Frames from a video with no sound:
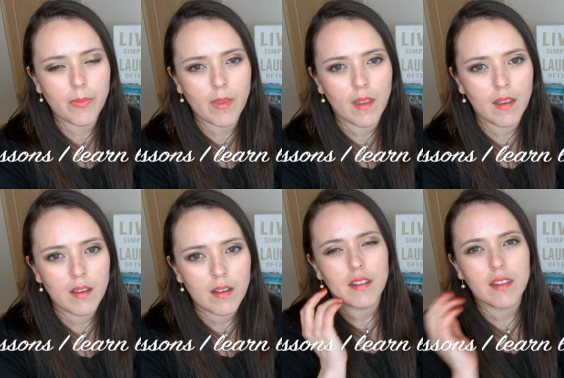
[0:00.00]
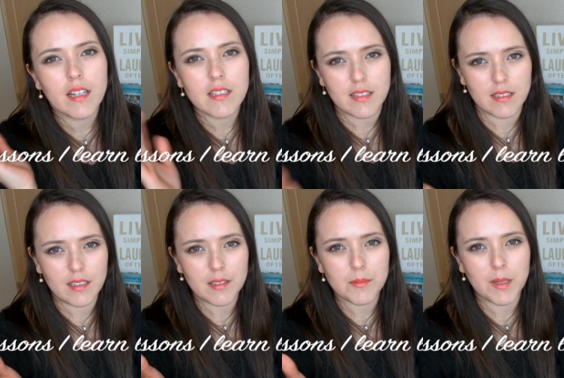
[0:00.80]
um, there's
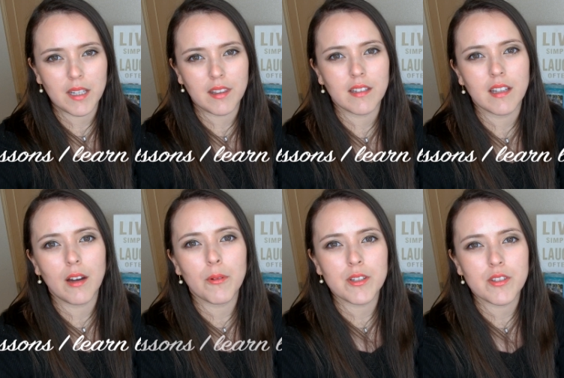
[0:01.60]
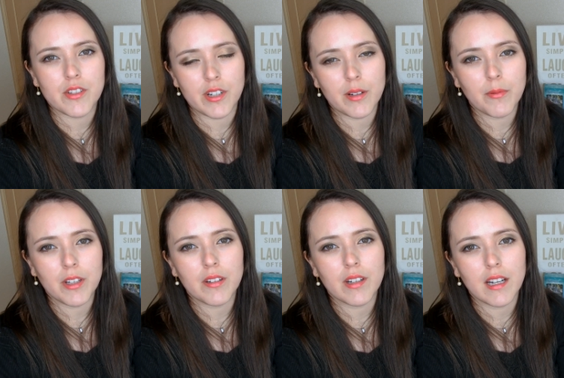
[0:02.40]
there's many things that I want to share with
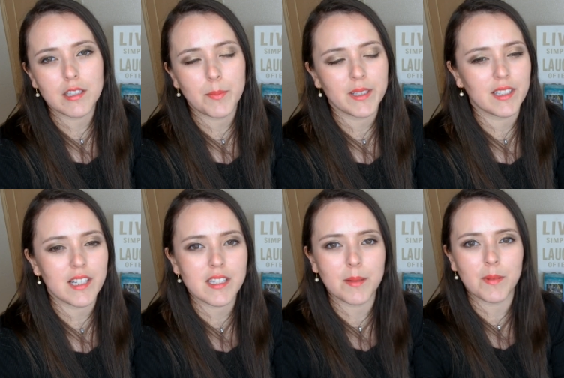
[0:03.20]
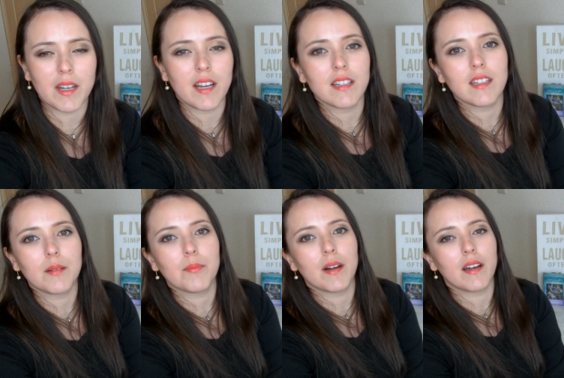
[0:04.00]
you guys, but the last time that I
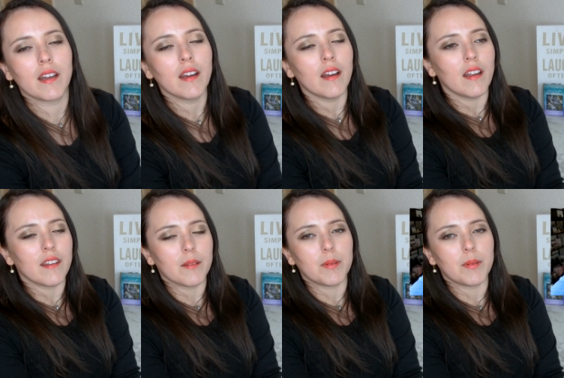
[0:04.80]
did my the